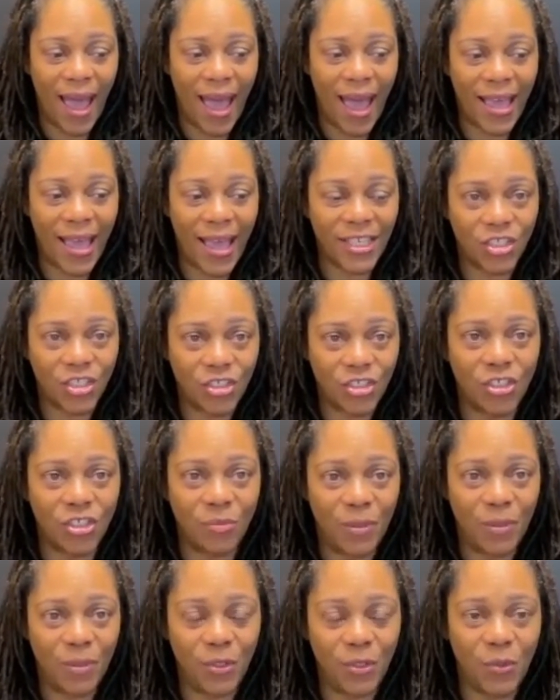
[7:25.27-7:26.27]
I
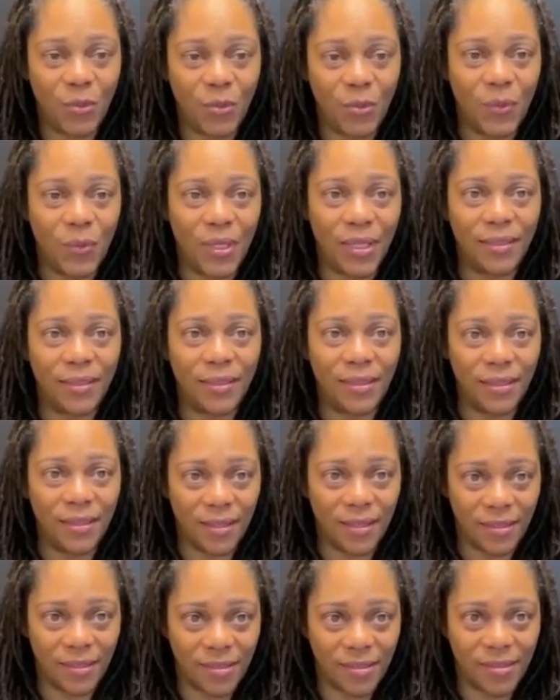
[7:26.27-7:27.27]
should be doing
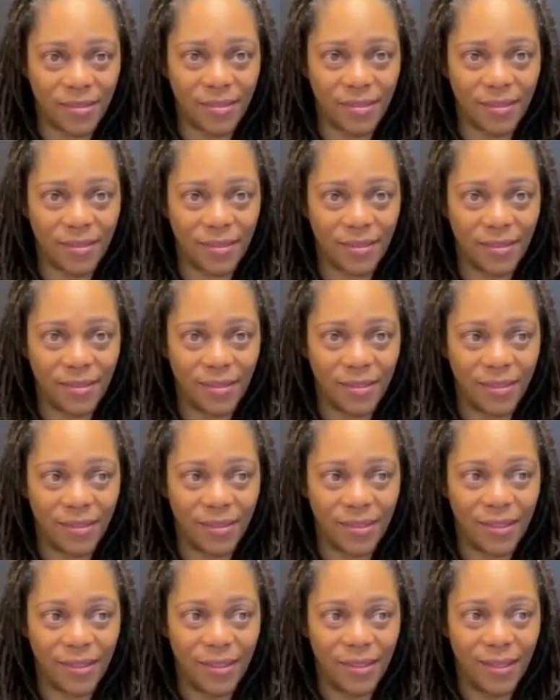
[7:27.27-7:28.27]
this,
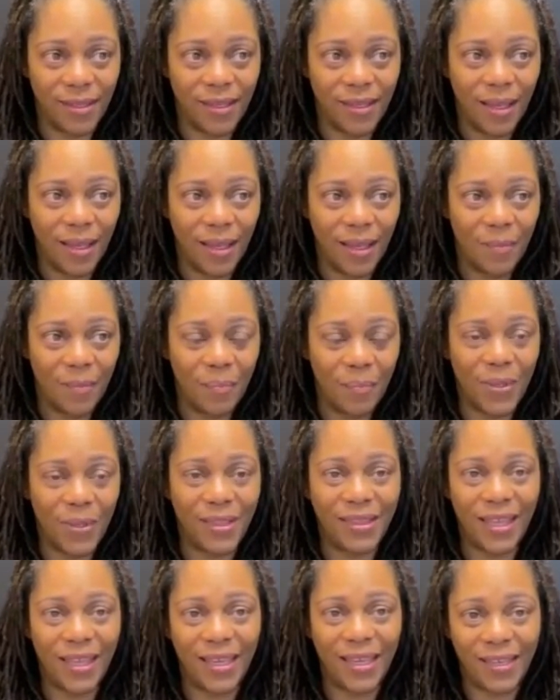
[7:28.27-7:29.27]

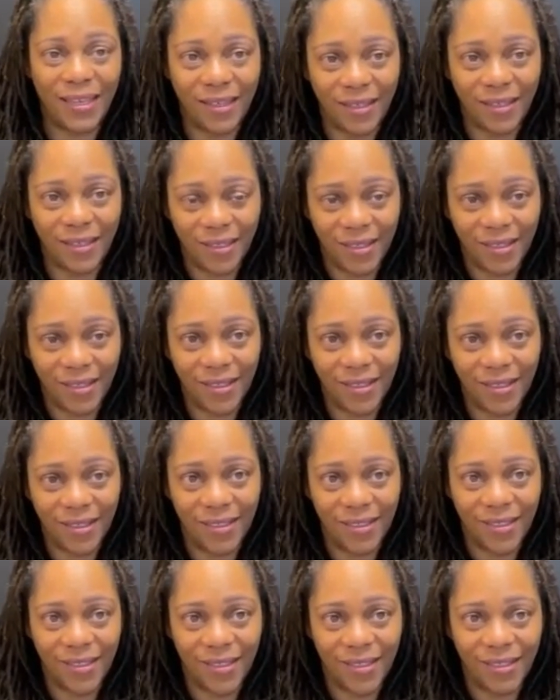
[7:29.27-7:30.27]
but they
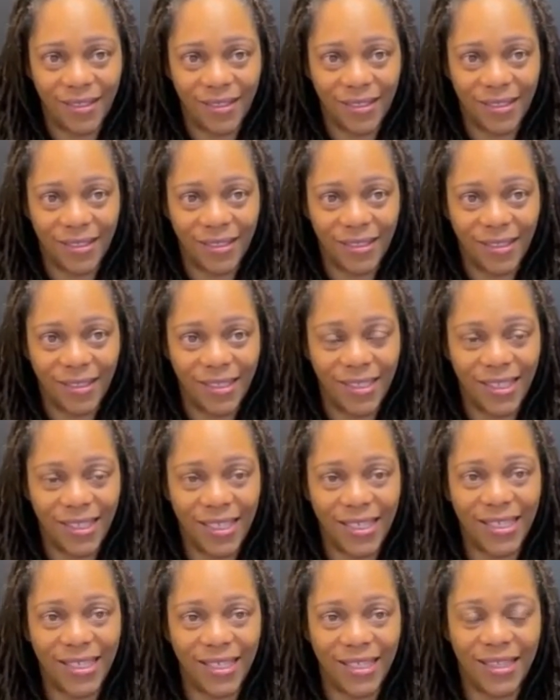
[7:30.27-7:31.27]

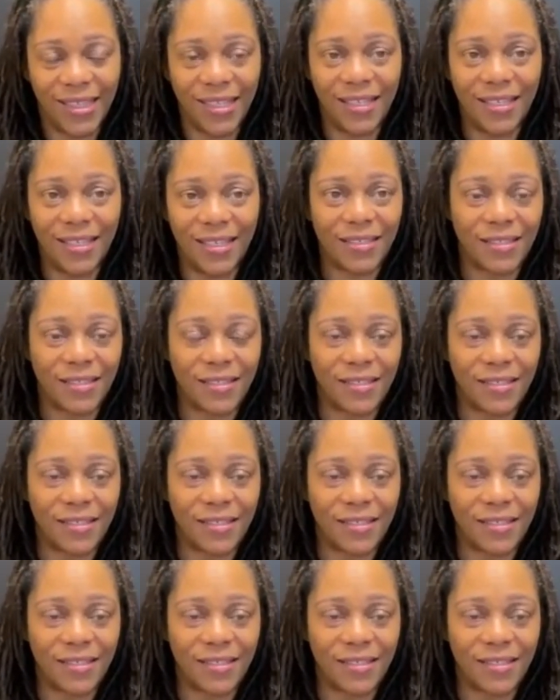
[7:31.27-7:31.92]
need this?